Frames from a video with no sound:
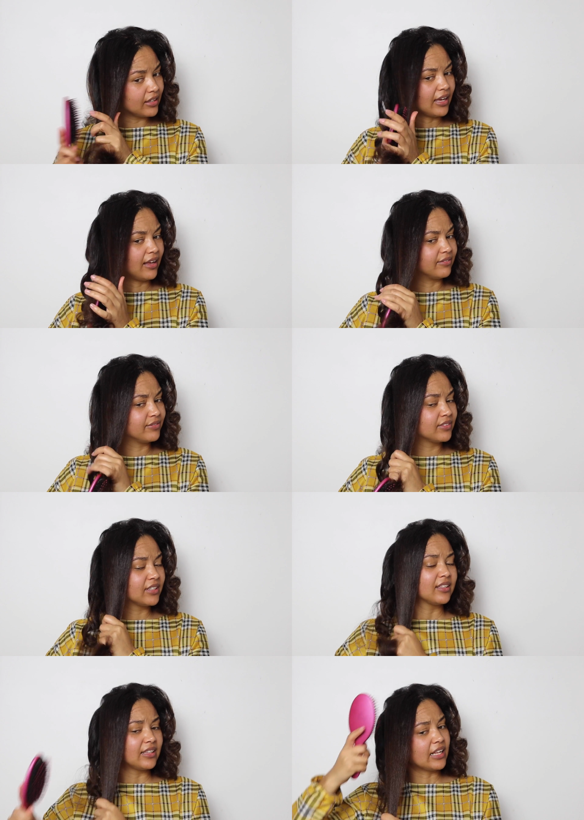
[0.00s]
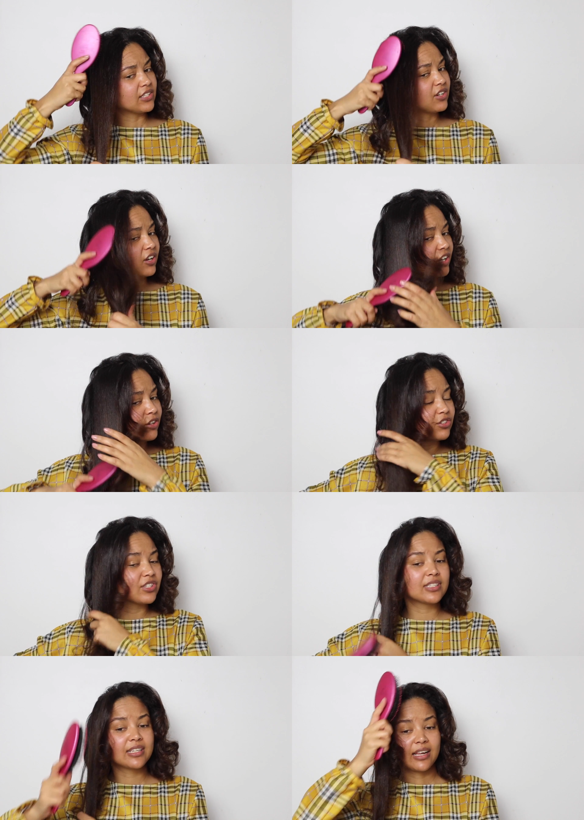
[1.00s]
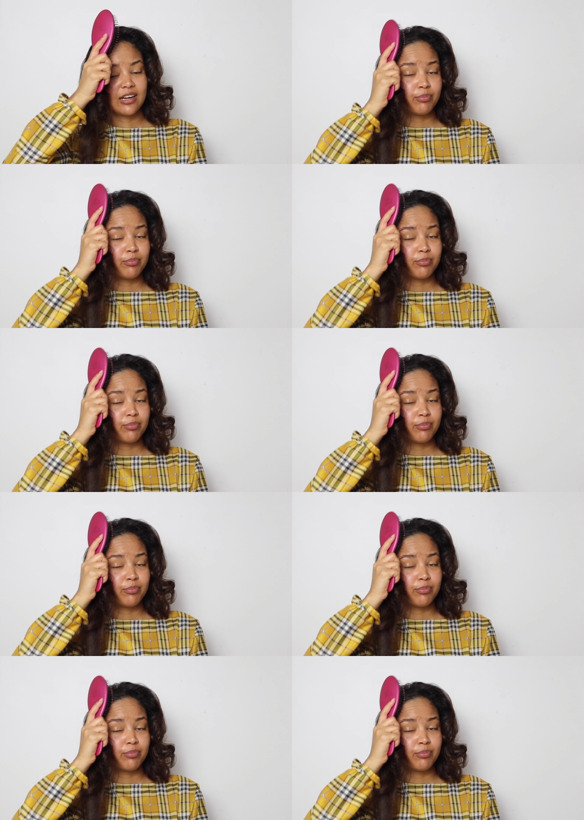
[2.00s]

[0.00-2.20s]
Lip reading: Yeah, that stocking, you just cut